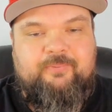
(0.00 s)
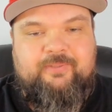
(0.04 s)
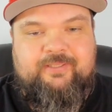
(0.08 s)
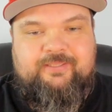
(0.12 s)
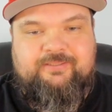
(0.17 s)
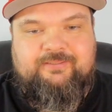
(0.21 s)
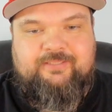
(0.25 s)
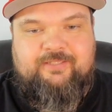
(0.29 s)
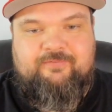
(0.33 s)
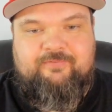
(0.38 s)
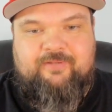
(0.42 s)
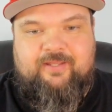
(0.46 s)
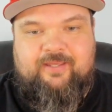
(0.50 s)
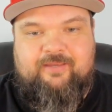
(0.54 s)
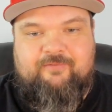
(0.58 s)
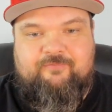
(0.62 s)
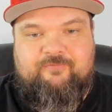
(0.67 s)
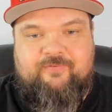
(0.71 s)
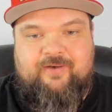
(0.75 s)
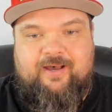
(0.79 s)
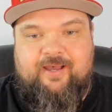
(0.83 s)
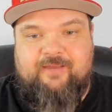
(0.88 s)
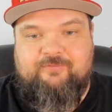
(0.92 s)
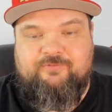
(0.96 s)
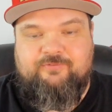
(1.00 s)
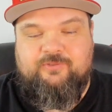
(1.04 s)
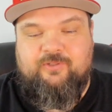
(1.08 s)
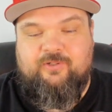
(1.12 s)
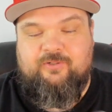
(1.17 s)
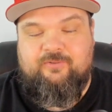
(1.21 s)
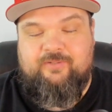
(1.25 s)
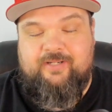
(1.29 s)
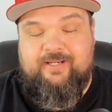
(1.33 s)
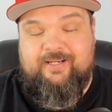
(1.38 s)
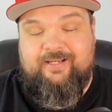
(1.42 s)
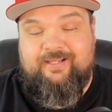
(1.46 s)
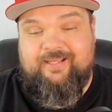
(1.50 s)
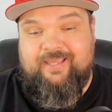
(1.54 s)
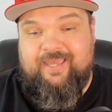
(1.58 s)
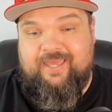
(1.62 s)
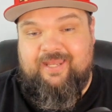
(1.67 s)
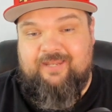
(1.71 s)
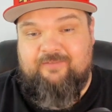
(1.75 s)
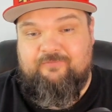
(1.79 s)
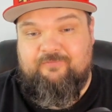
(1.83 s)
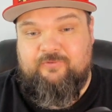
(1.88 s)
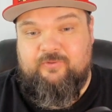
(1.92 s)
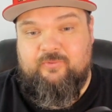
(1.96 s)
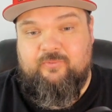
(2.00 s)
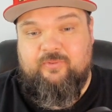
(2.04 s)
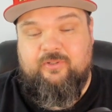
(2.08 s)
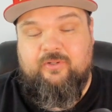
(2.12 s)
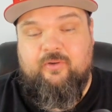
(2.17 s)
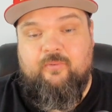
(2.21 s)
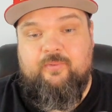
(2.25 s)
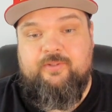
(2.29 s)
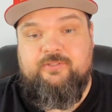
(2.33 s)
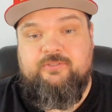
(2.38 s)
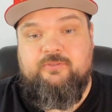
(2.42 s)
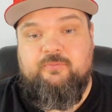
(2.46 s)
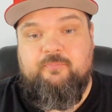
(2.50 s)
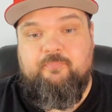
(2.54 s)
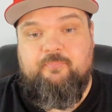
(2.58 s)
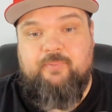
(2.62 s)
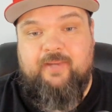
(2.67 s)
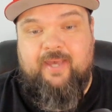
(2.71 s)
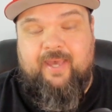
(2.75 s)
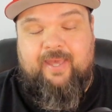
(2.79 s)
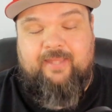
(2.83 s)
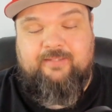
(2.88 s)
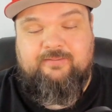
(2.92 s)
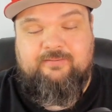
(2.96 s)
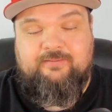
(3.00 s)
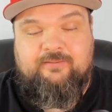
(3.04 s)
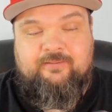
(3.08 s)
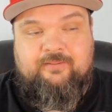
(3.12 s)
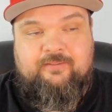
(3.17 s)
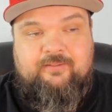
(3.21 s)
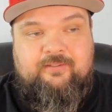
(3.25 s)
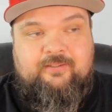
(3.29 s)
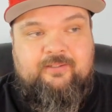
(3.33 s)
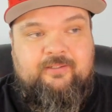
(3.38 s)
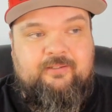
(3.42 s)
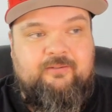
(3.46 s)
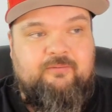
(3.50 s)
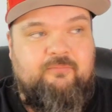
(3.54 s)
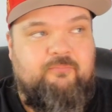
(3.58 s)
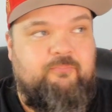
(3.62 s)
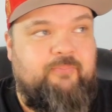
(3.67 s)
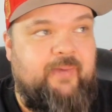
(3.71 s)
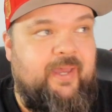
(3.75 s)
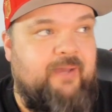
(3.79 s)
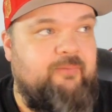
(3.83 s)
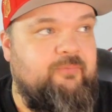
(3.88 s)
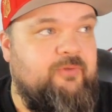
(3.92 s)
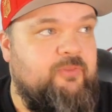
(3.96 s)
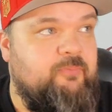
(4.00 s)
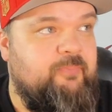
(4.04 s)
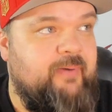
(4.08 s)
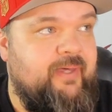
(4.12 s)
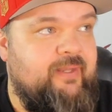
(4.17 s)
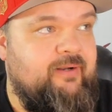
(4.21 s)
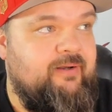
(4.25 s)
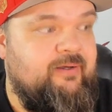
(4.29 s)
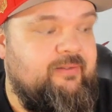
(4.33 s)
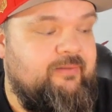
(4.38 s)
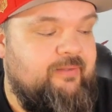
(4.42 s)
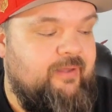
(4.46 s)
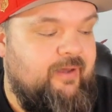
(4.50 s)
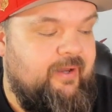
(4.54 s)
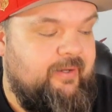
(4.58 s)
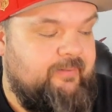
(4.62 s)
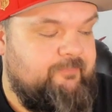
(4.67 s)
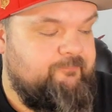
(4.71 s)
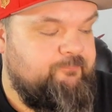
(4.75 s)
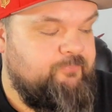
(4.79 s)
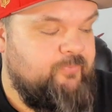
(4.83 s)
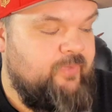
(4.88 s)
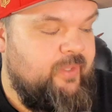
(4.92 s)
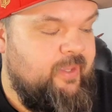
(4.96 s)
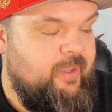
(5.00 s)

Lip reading: please give it a 5-star rating. And if you are going to bet with Bet Online.